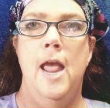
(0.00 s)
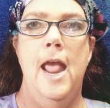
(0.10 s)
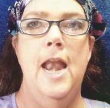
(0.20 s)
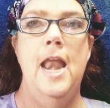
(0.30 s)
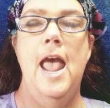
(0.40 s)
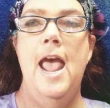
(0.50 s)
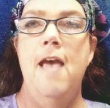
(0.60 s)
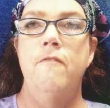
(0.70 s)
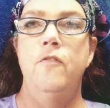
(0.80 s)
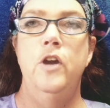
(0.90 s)
and
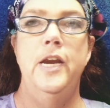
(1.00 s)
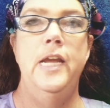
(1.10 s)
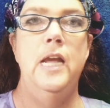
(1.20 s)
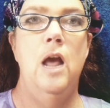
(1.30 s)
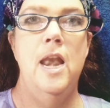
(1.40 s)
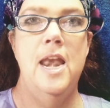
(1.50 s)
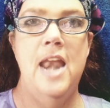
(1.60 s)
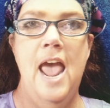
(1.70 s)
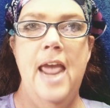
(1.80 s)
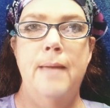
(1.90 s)
every
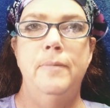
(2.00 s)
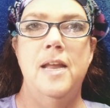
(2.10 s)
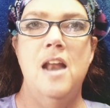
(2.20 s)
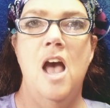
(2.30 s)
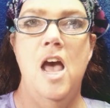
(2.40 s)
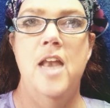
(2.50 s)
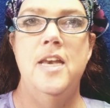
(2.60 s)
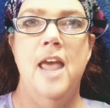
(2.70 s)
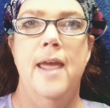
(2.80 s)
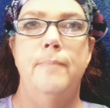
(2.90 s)
named and
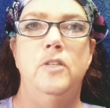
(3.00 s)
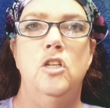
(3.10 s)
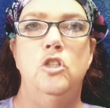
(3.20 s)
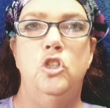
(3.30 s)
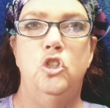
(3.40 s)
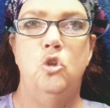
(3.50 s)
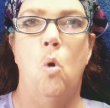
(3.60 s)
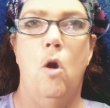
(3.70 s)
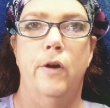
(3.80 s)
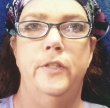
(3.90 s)
unnamed
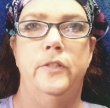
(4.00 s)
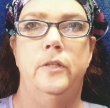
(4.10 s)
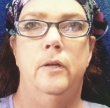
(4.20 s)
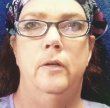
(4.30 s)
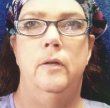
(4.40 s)
source